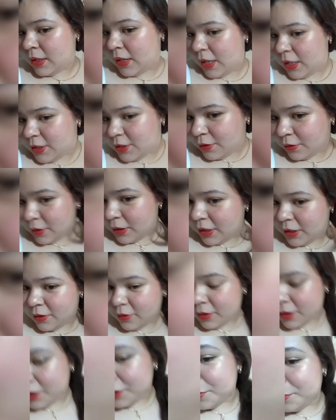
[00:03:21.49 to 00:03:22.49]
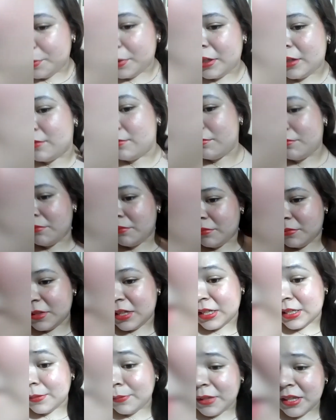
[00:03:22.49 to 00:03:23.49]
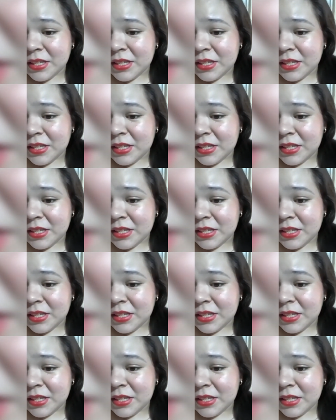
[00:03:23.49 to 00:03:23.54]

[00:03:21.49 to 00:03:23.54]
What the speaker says: a chonguito here, but ya se me